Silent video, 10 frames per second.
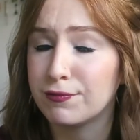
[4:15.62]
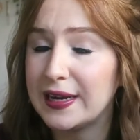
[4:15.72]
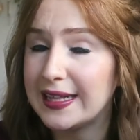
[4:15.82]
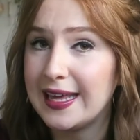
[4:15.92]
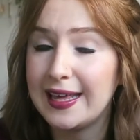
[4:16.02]

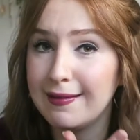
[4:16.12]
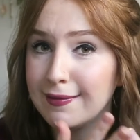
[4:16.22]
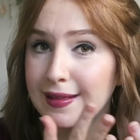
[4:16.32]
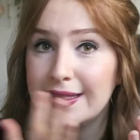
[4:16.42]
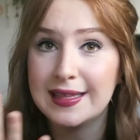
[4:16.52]
really
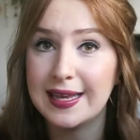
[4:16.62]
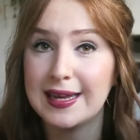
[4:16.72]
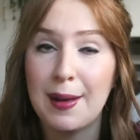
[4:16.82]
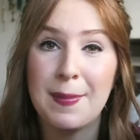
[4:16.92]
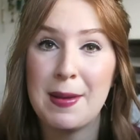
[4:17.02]

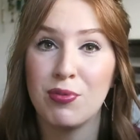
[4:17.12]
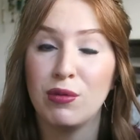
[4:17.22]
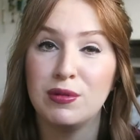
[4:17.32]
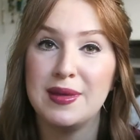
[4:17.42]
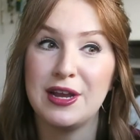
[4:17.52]
cleared up my
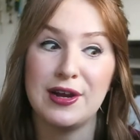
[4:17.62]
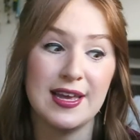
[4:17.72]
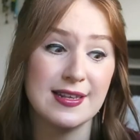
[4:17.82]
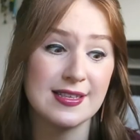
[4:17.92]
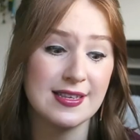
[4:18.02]
problem
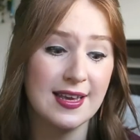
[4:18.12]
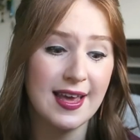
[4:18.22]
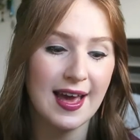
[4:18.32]
areas.